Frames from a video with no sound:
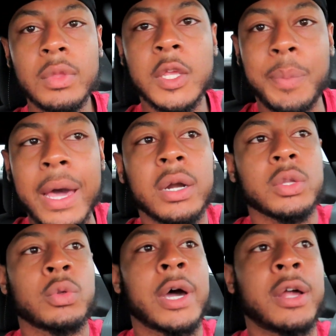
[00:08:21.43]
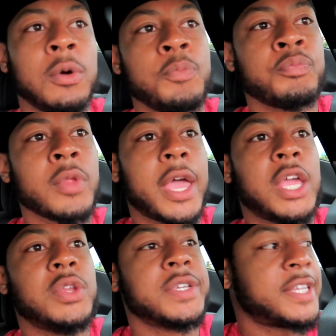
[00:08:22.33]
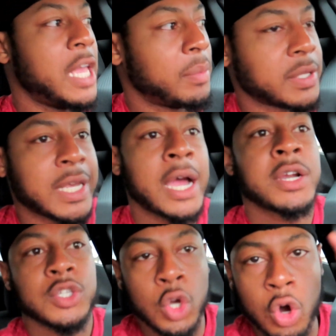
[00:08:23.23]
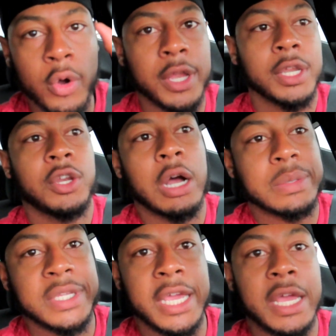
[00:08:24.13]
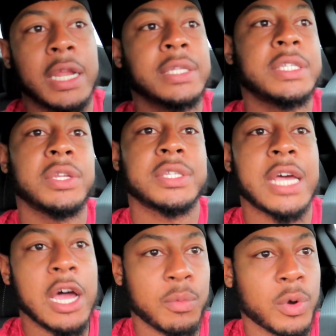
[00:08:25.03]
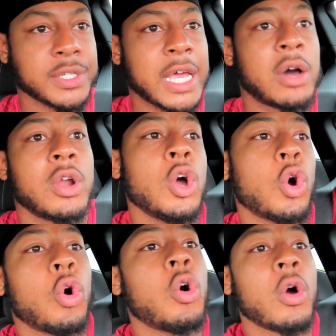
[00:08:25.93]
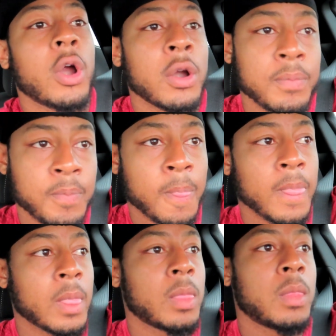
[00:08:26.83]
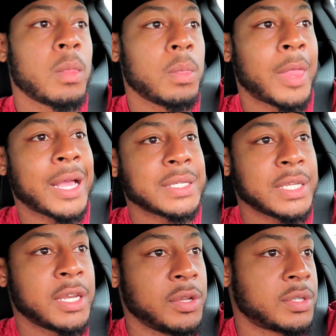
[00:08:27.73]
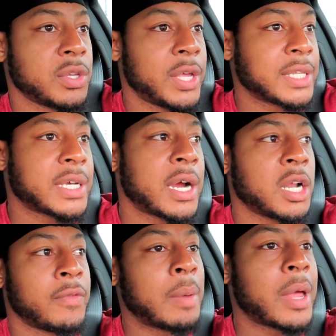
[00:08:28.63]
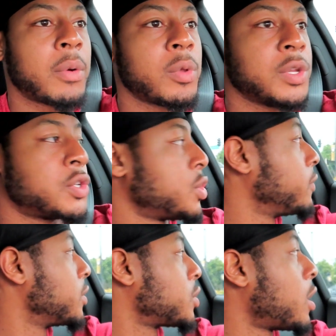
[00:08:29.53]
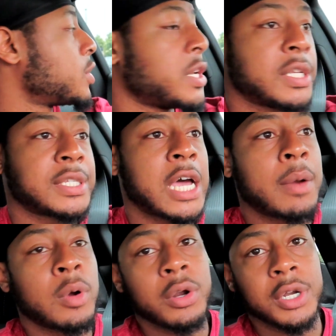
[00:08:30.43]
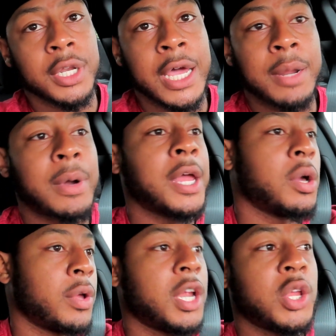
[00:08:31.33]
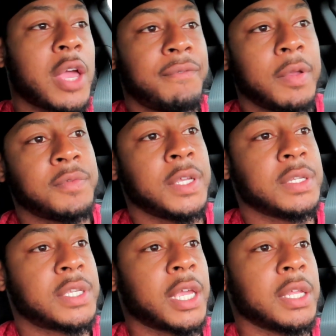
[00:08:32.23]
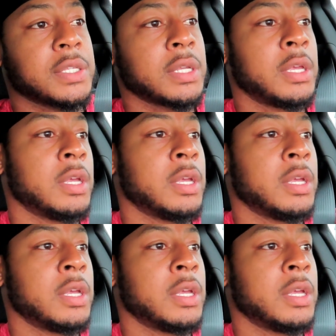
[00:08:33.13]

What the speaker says: you paddle the throttle, and you just keep the tires going, you know what I'm saying, until the time runs out, or like I said, until you get tired of it. I'm not really sure if the Charger has a timer on it or not, but I know in here you have 15 seconds.